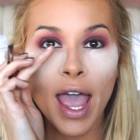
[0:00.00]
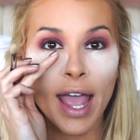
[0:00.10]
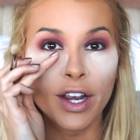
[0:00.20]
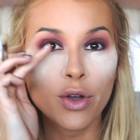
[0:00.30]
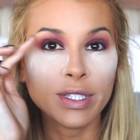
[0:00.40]

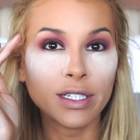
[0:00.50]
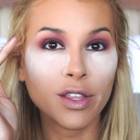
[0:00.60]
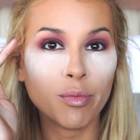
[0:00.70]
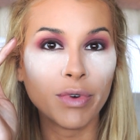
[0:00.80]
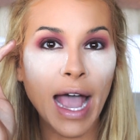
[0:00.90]
and goes
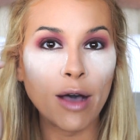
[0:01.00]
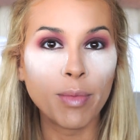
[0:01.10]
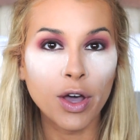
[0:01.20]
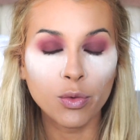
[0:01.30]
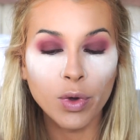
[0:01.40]
into the brow
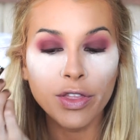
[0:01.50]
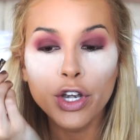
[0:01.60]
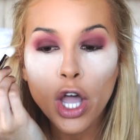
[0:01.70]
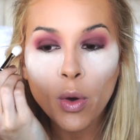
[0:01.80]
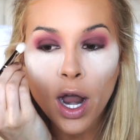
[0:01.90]
bone with
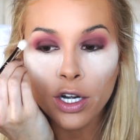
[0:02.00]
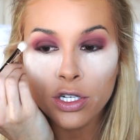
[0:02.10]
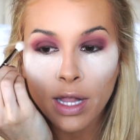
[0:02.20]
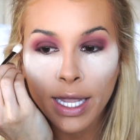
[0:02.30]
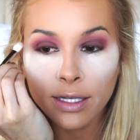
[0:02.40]
no
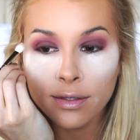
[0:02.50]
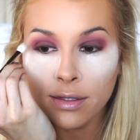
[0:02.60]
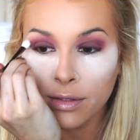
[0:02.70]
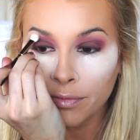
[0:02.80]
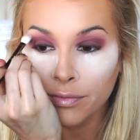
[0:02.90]
harsh
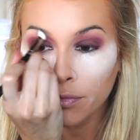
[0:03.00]
lines.